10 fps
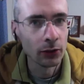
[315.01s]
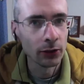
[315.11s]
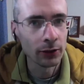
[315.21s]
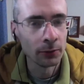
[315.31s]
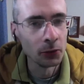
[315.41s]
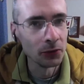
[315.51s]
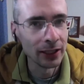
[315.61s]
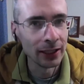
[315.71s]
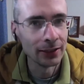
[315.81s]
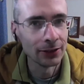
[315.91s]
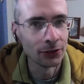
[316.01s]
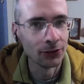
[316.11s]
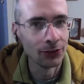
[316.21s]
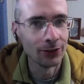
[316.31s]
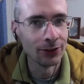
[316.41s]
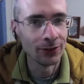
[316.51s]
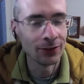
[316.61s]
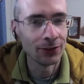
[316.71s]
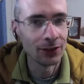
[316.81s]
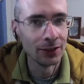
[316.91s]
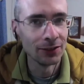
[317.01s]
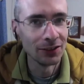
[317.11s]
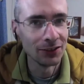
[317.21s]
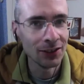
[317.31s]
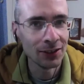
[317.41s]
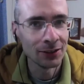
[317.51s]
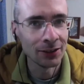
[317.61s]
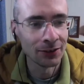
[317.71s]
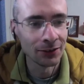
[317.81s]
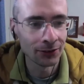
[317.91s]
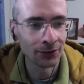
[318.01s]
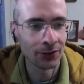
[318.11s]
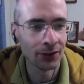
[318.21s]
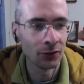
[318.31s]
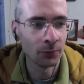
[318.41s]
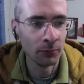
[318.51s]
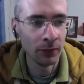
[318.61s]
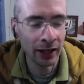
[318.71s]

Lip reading: were communicating to the ATC in a certain sense.